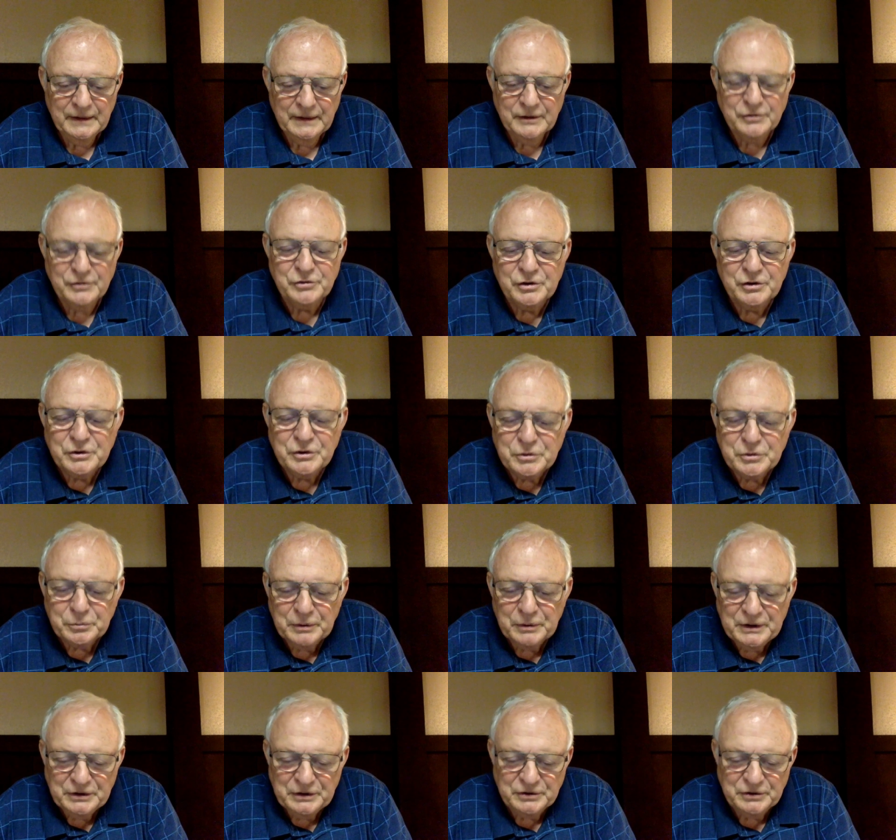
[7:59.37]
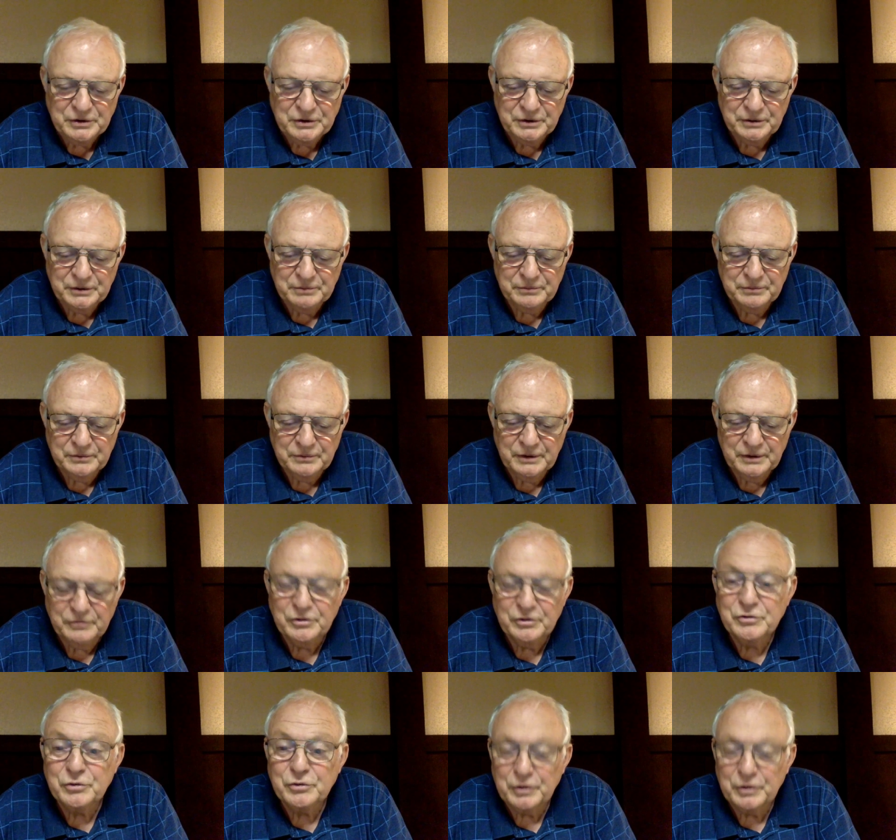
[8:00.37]
The situation of
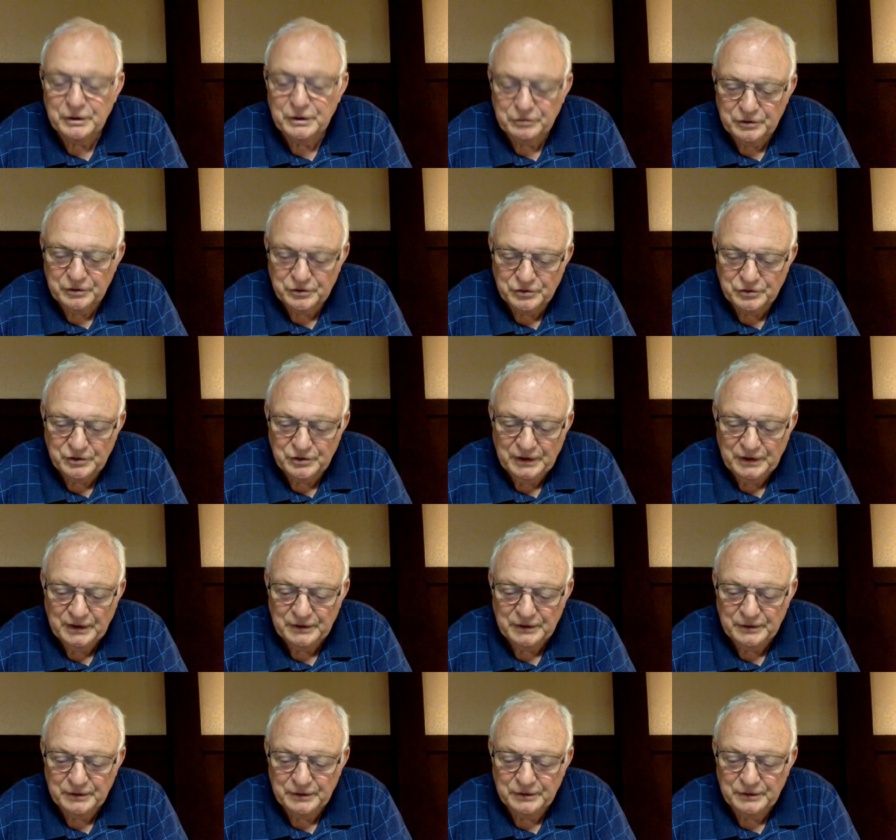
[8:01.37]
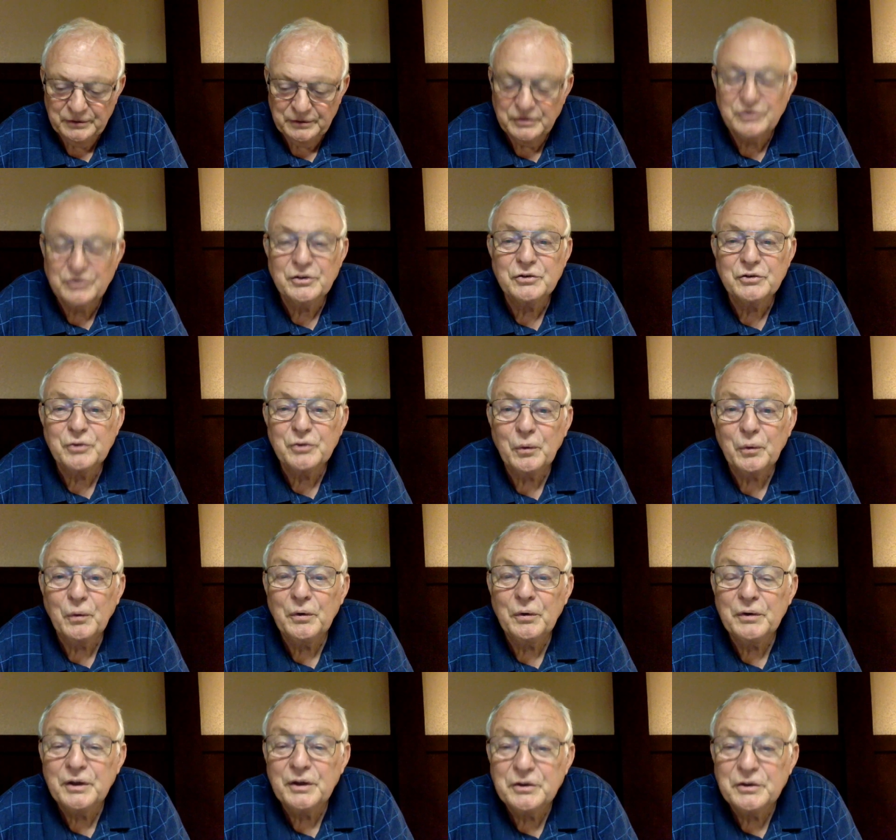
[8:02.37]
the story of Cassandra is as
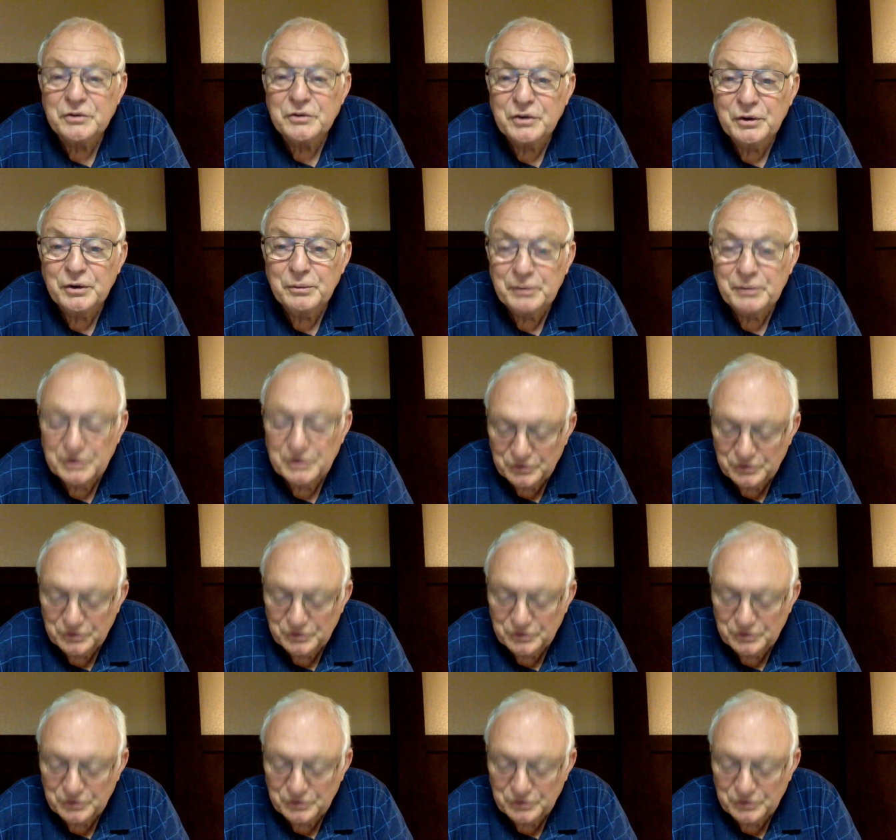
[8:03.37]
old as human